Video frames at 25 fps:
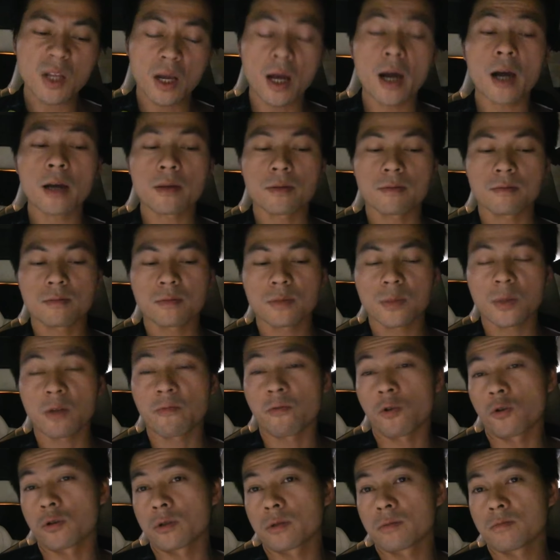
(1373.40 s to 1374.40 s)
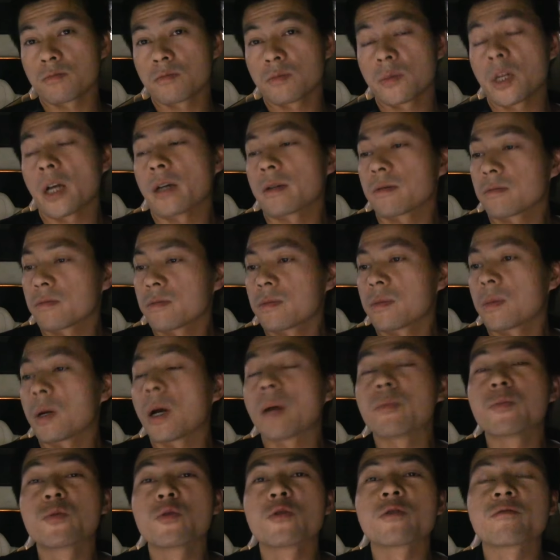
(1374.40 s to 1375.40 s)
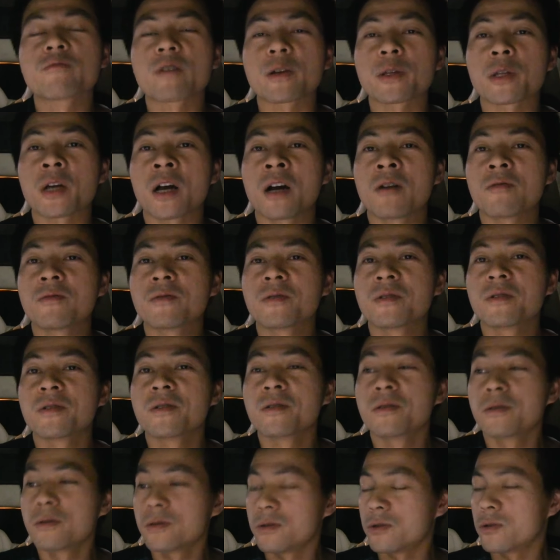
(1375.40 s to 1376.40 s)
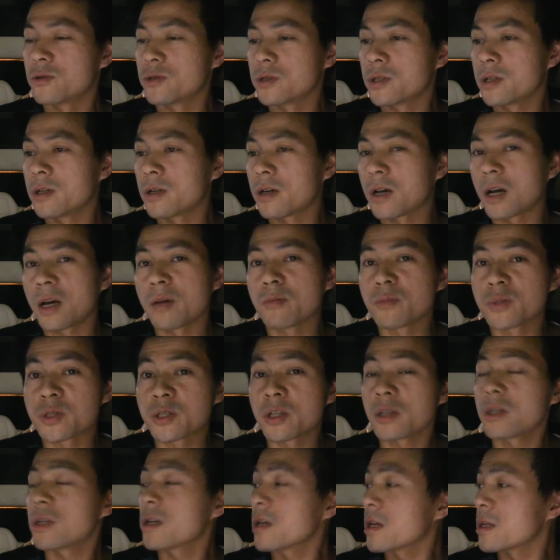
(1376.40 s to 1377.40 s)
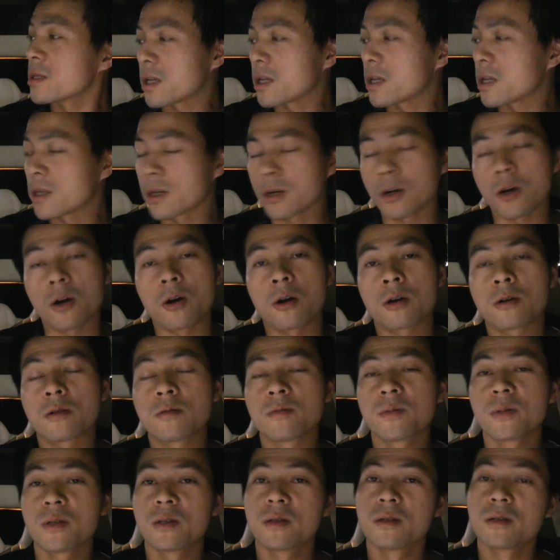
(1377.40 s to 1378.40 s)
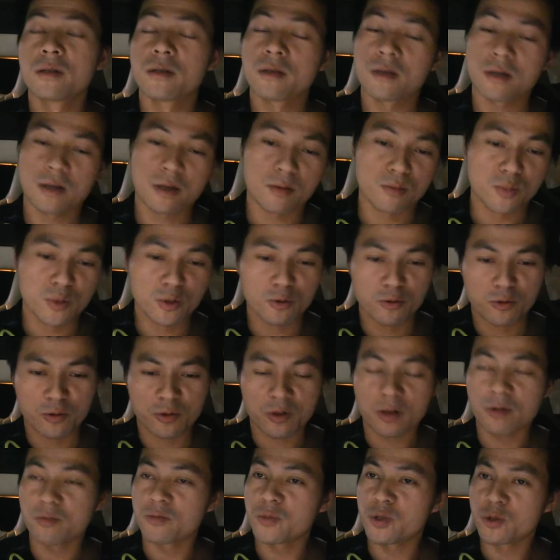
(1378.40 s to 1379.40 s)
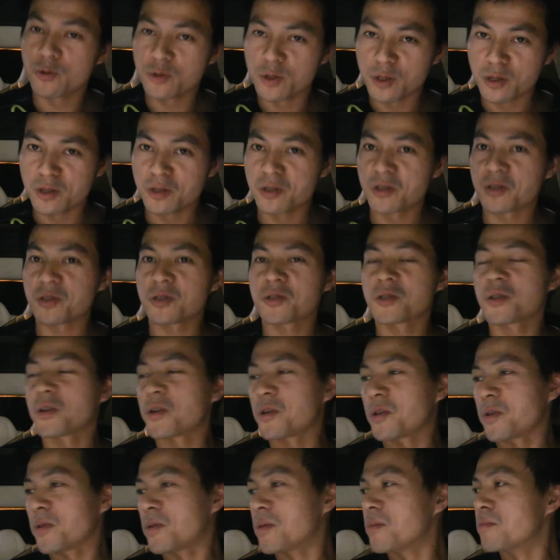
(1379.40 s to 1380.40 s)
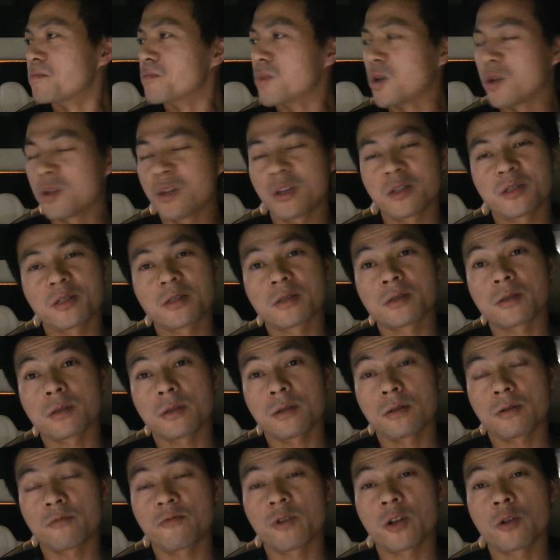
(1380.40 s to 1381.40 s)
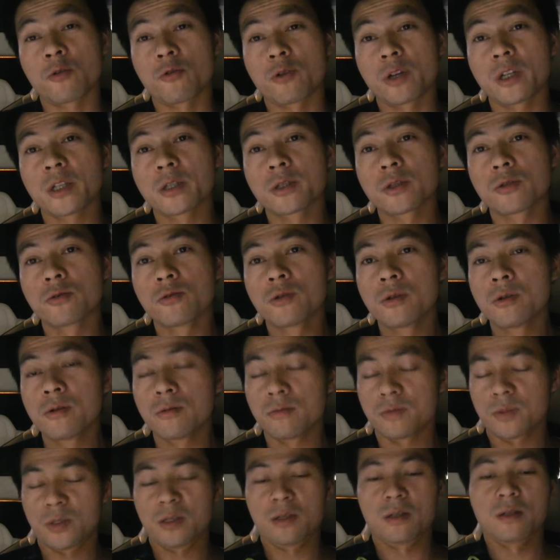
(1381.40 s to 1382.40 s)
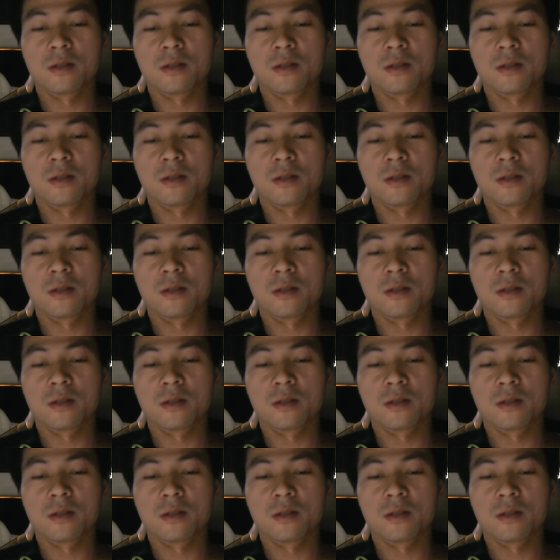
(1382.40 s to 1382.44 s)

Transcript: And of course, like I'm doing right now, you see I'm sitting inside the car. I'm doing. I'm using this uh, more or less as a recording studio,